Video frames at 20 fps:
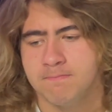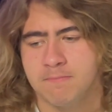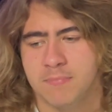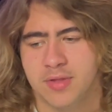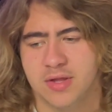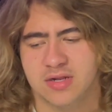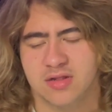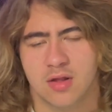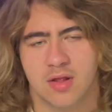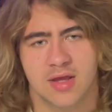
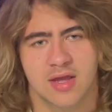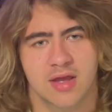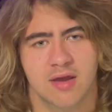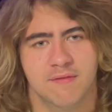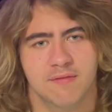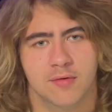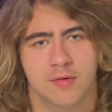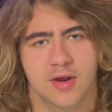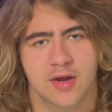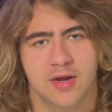That's all I
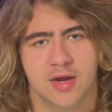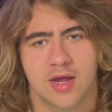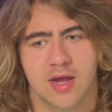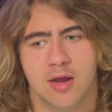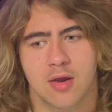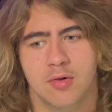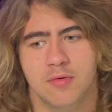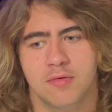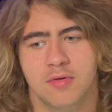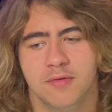have for right
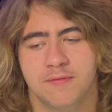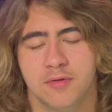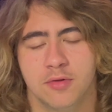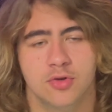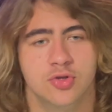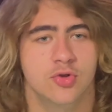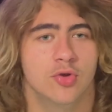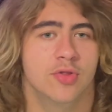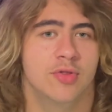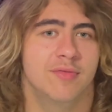now. If you
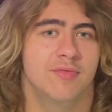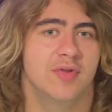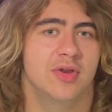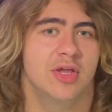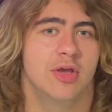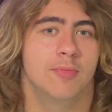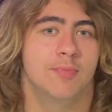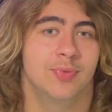enjoyed the video,